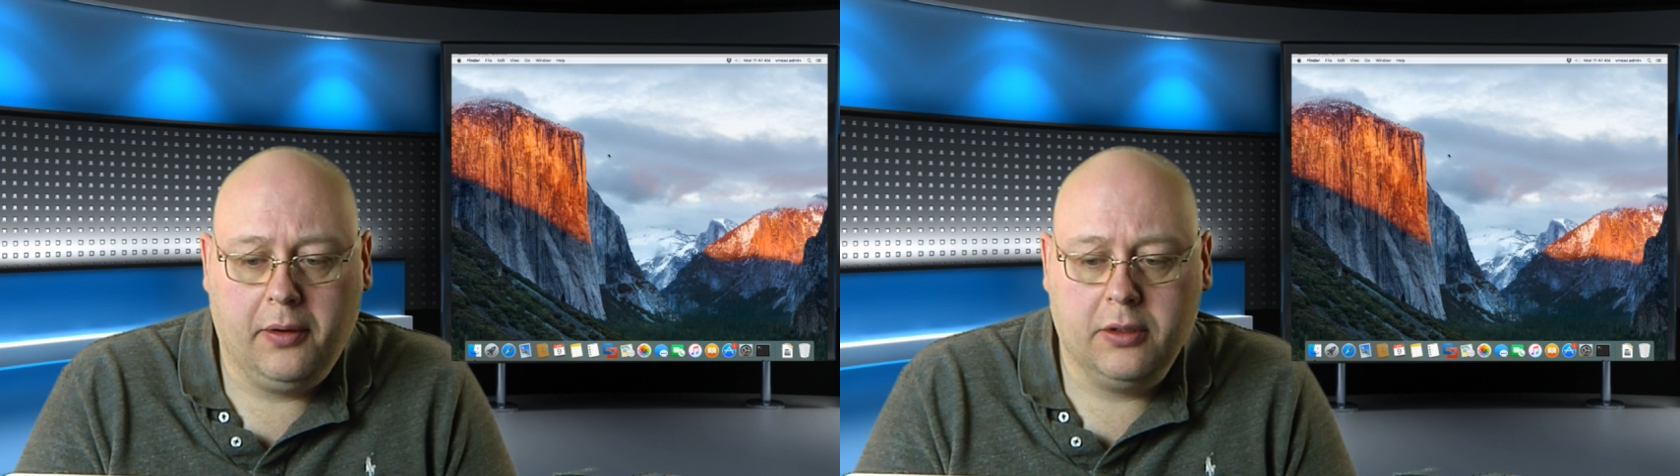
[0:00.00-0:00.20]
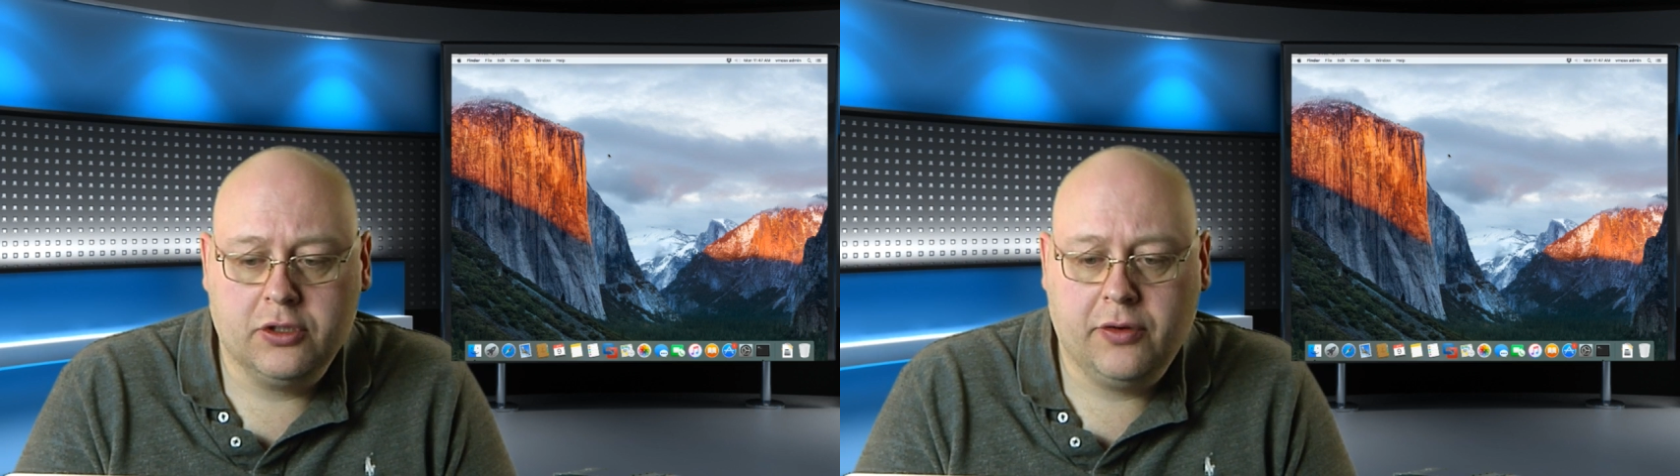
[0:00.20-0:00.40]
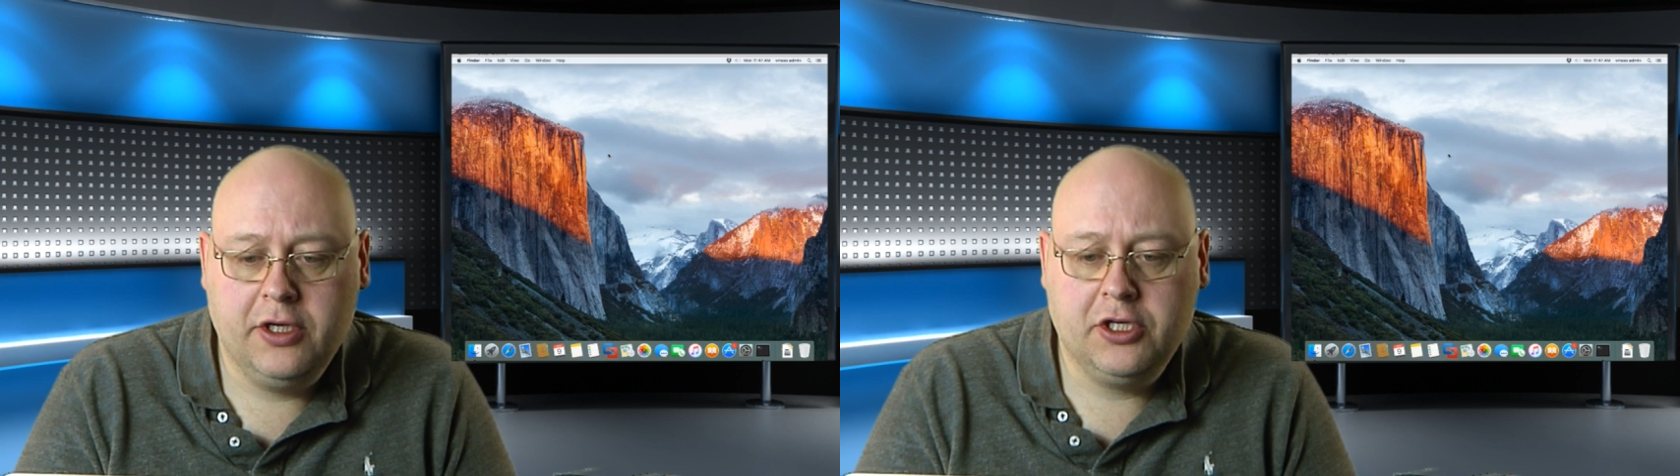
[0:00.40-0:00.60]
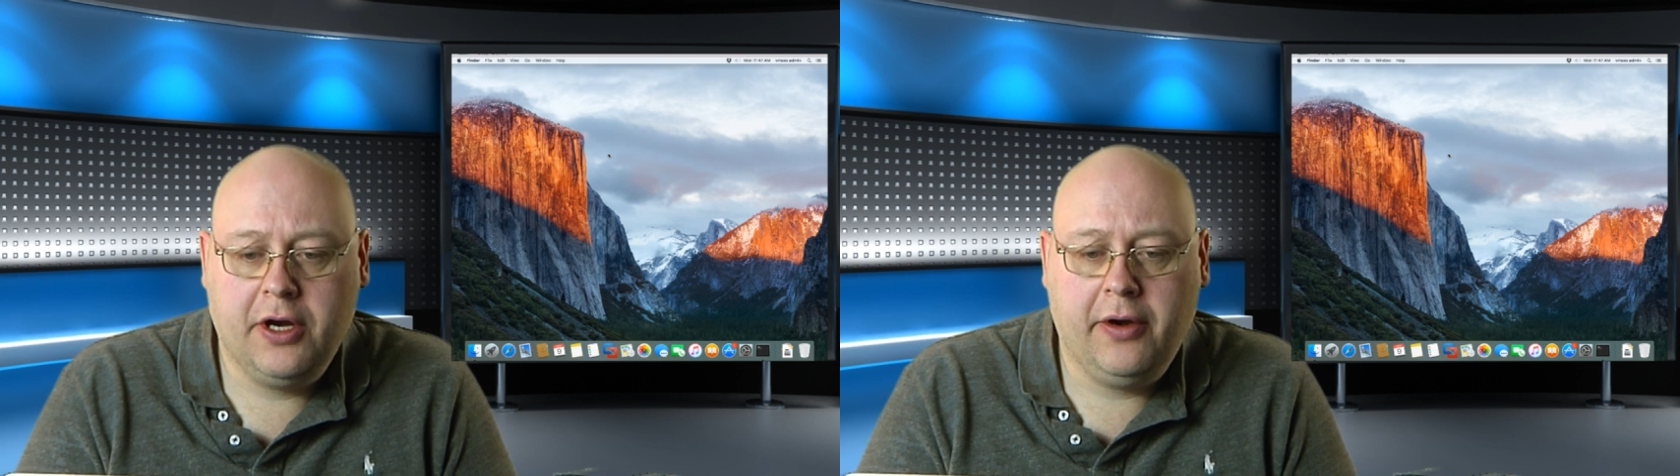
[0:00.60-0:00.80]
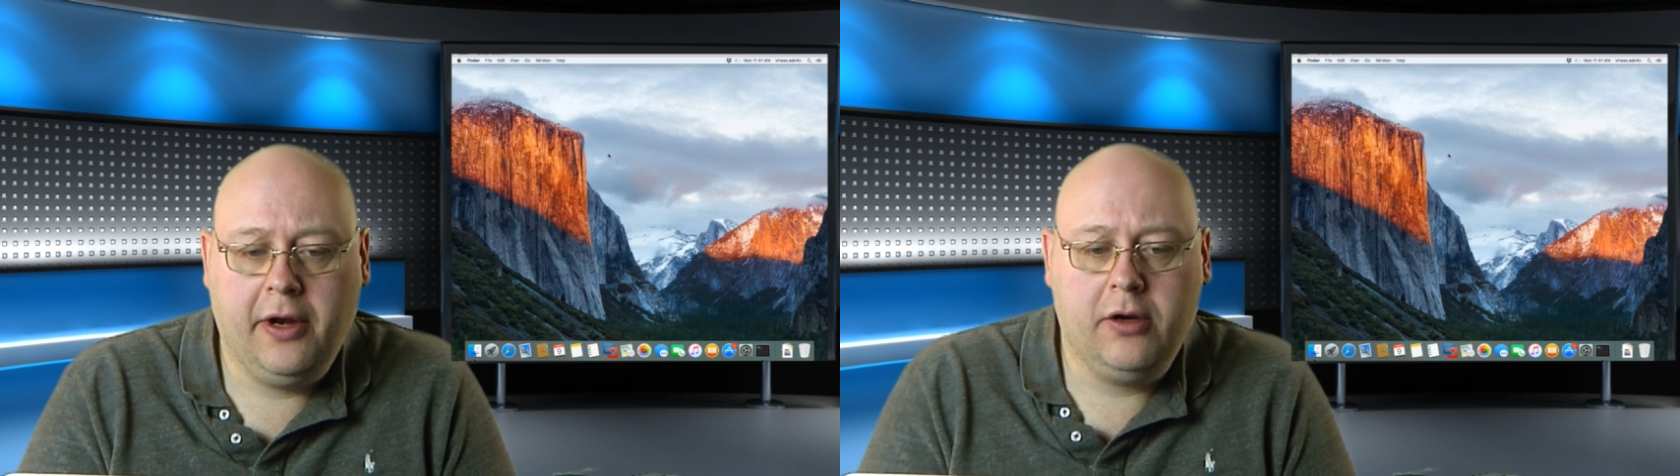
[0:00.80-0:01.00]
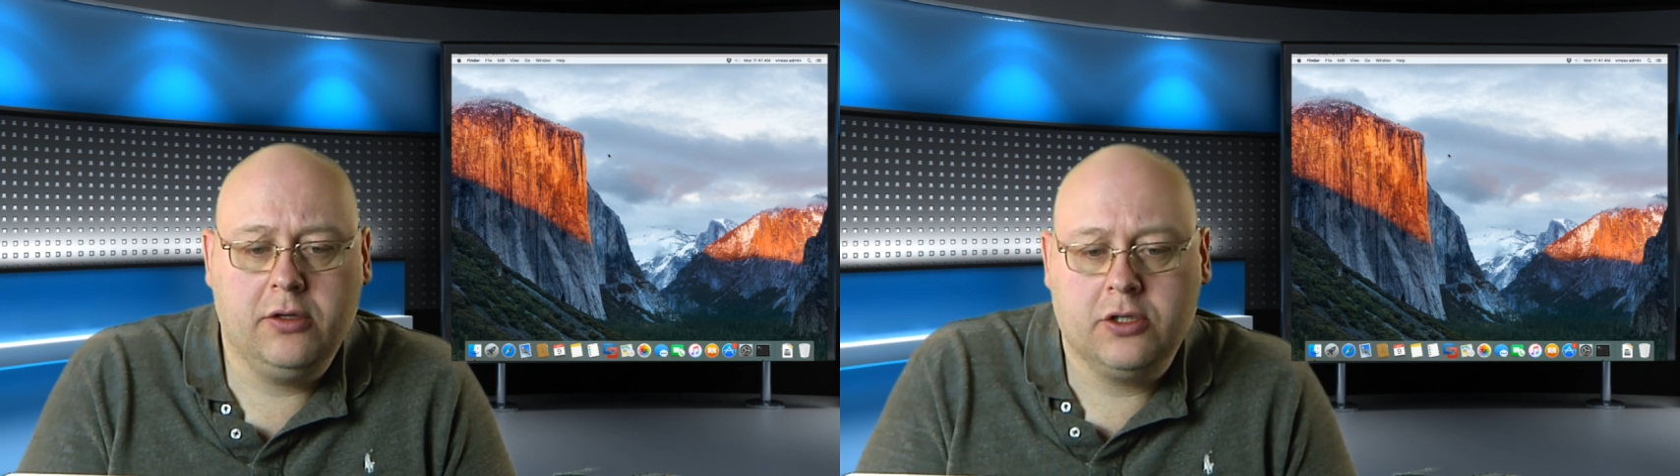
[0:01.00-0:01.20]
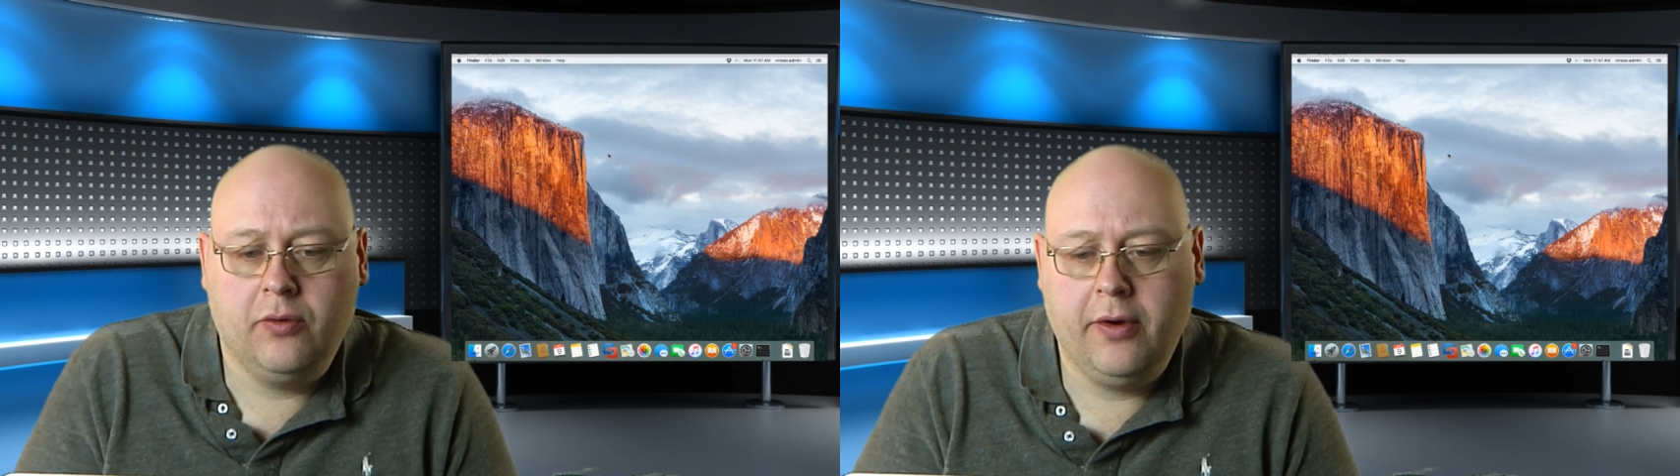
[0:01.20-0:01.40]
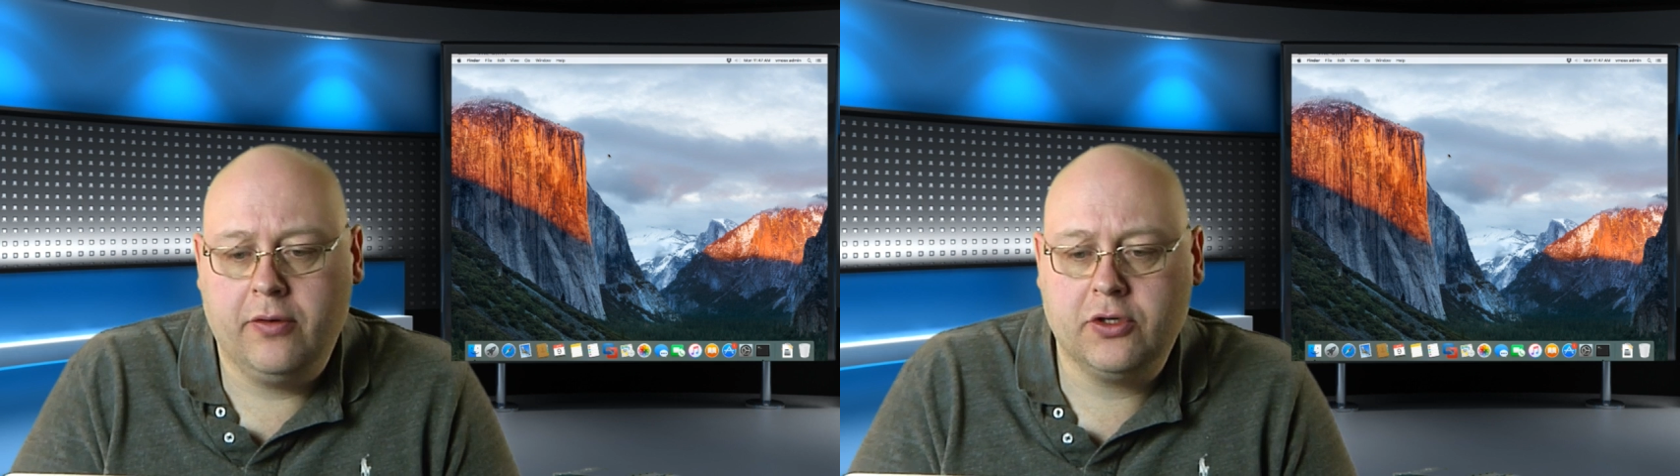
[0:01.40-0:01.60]
screen share here. So
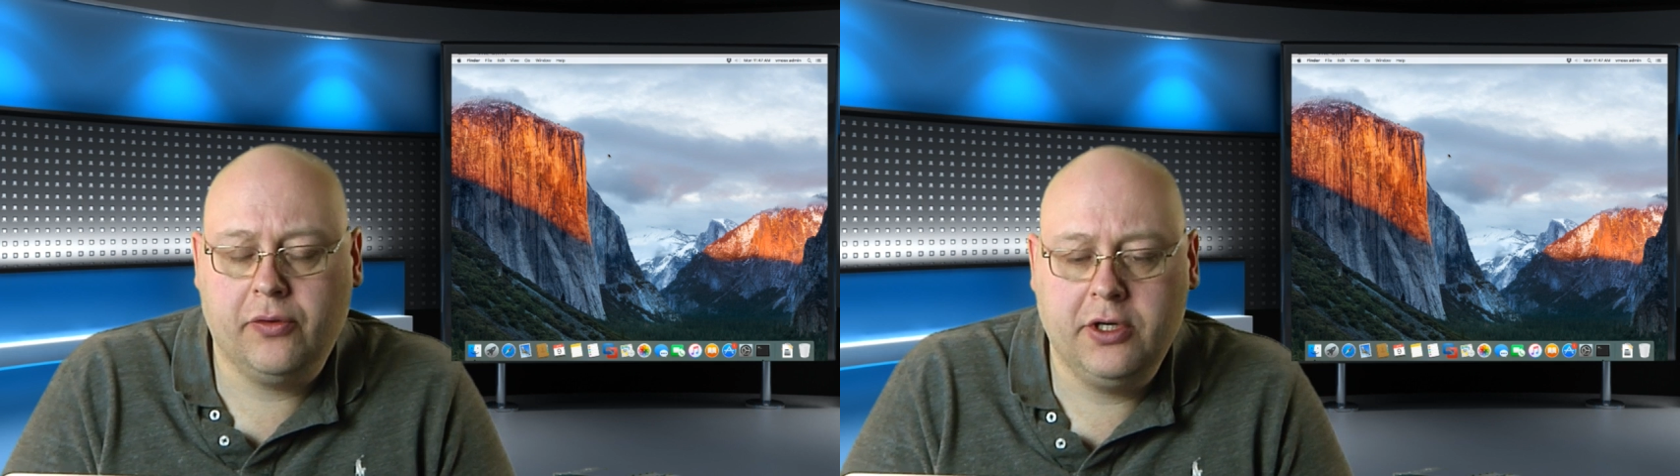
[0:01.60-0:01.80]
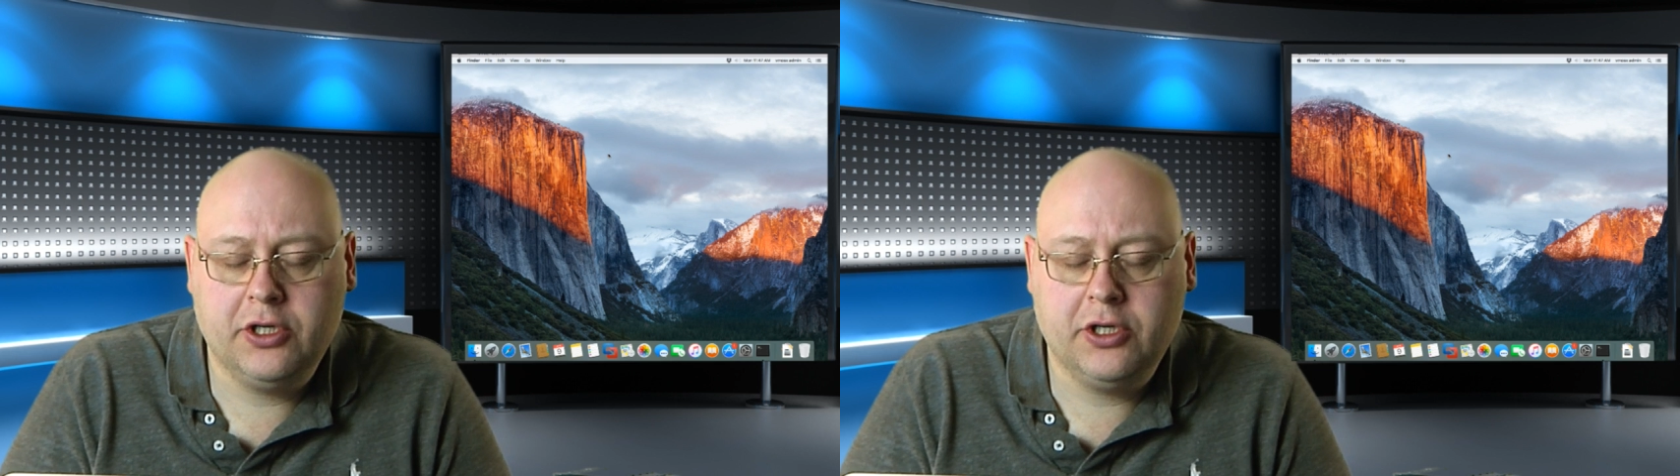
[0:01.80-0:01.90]
we are screen